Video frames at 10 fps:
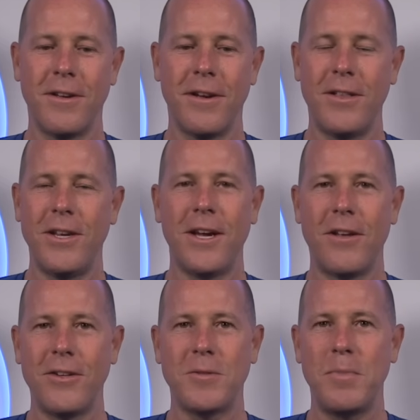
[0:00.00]
And then you got
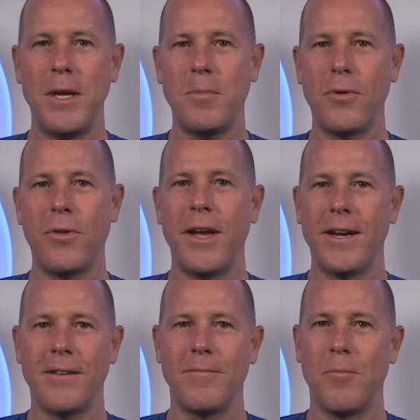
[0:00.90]
all these people
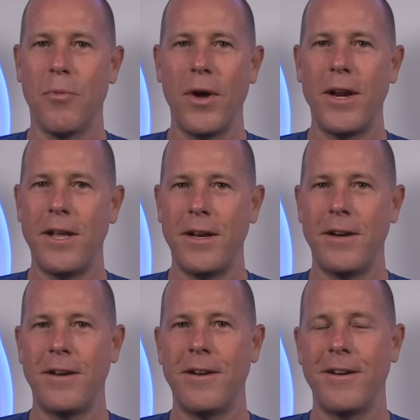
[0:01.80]
like
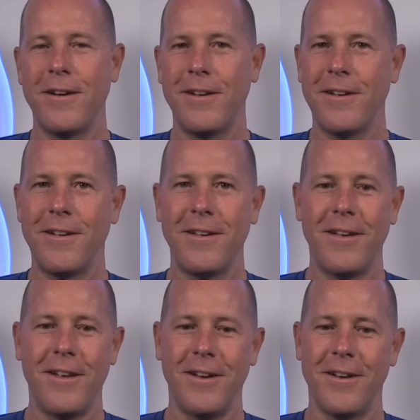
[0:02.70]
Brennan
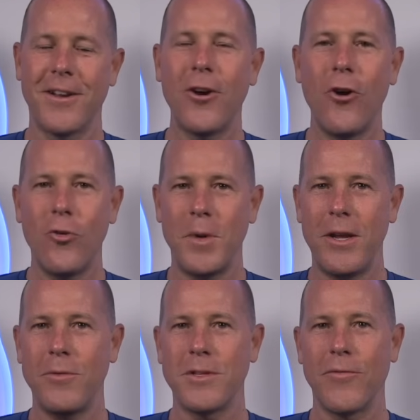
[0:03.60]
and
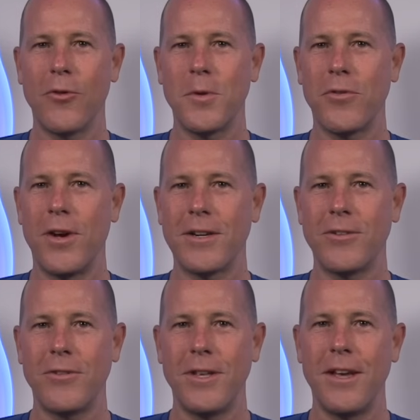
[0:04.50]
Comey, who was the former
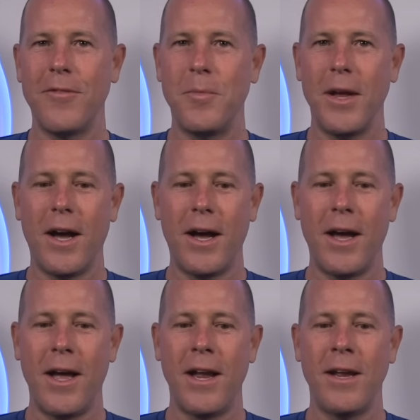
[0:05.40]
director of the
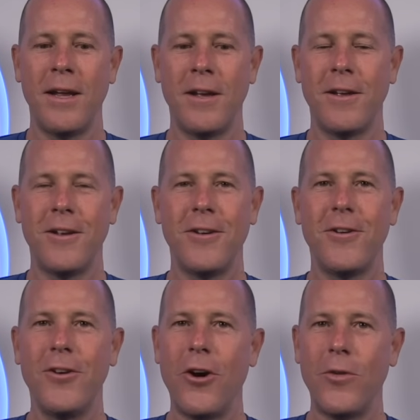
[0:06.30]
FBI,
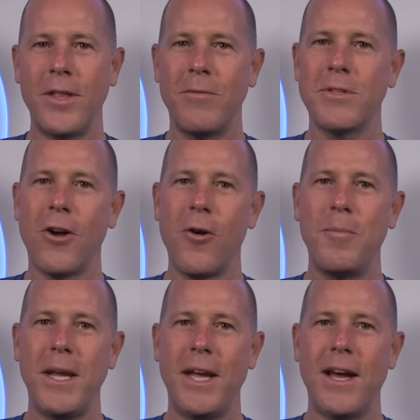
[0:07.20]
knowing that it was all
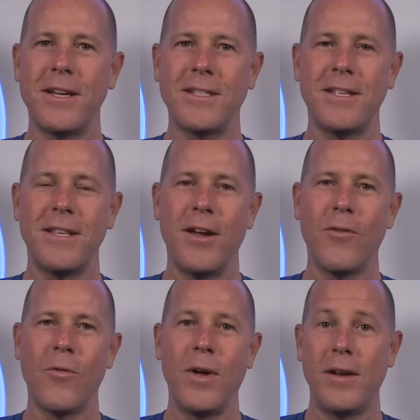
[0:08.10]
BS and
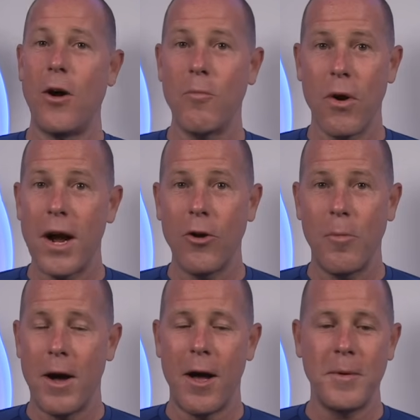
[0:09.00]
never, and Barack
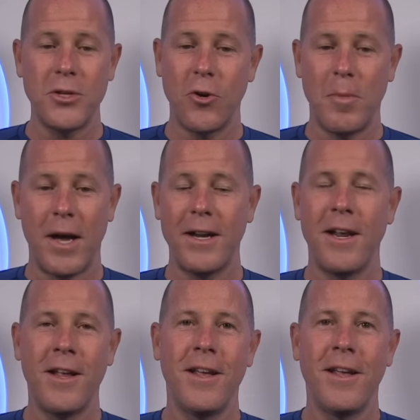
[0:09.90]
Obama, Joe Biden,
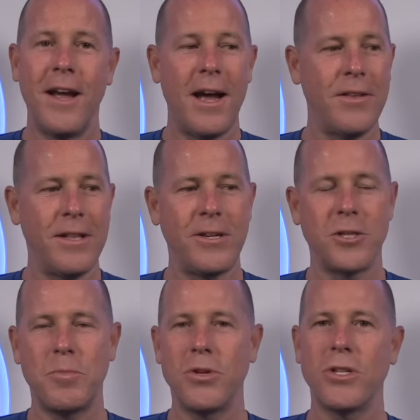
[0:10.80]
and then they
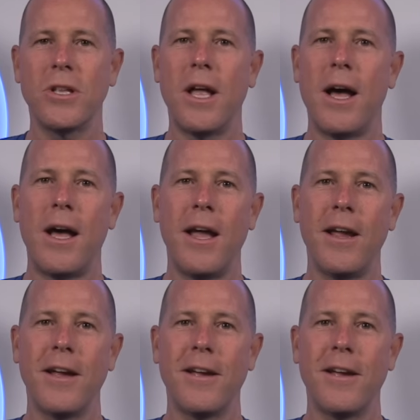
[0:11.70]
just pushed the lie.